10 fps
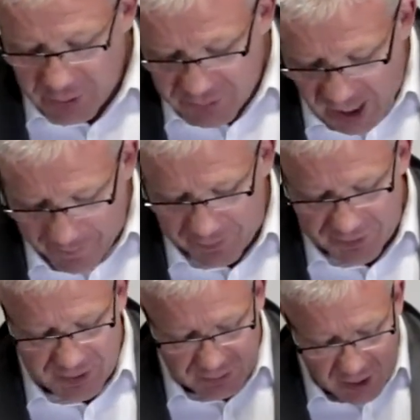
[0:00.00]

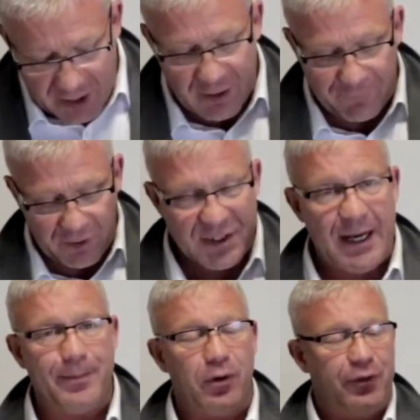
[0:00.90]
topics, like, for
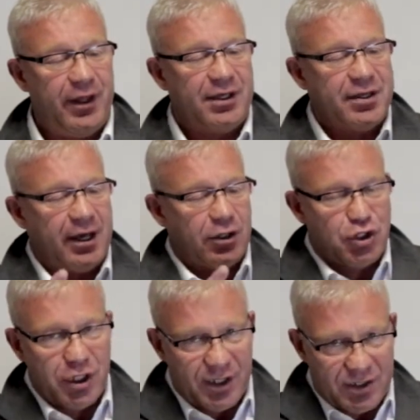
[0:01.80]
example, things like
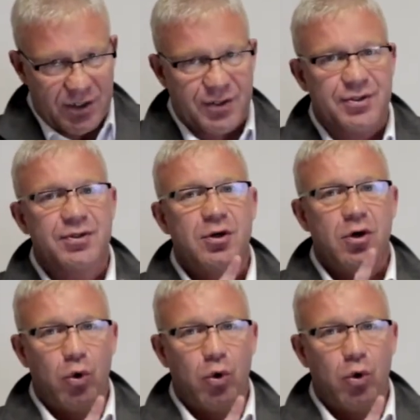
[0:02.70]
justice,